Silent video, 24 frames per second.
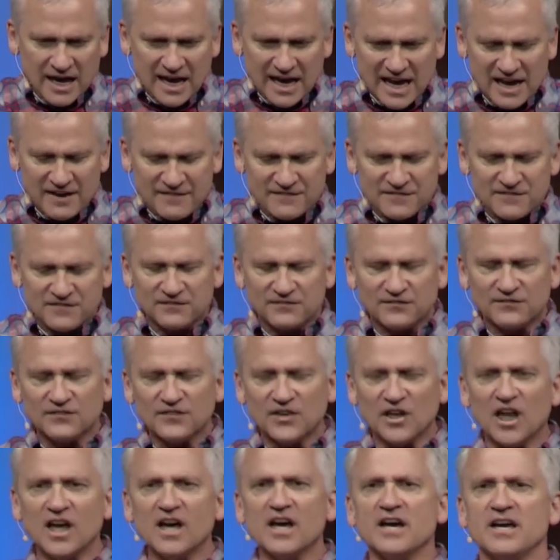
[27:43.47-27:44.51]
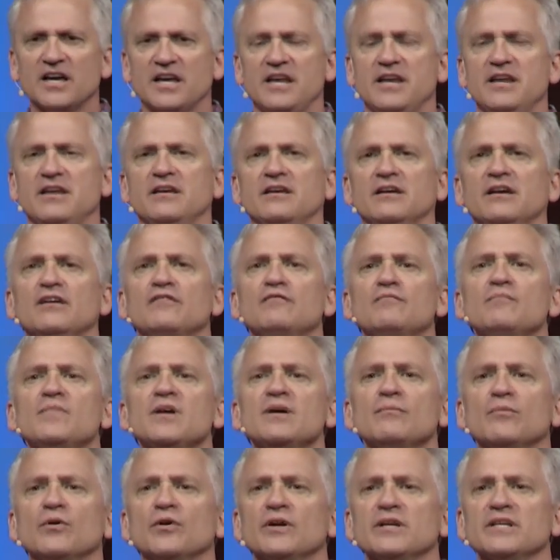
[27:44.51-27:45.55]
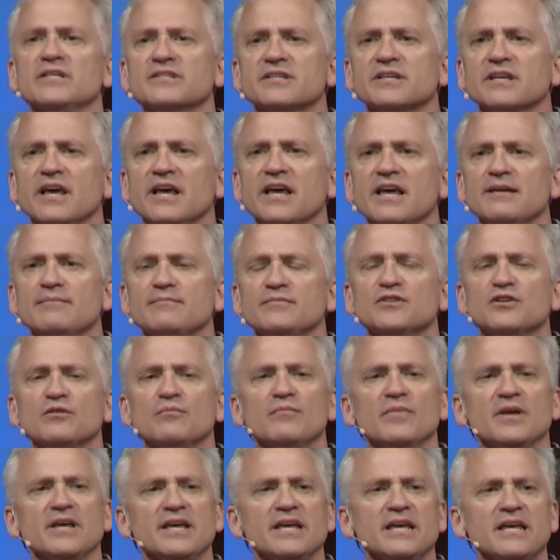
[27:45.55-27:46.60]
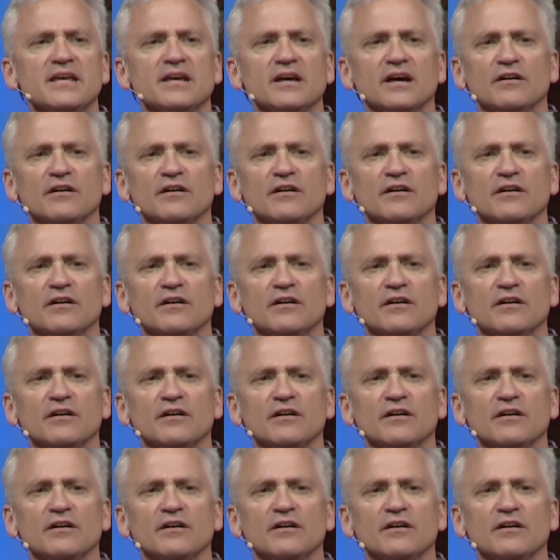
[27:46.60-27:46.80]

a flood of memories came to me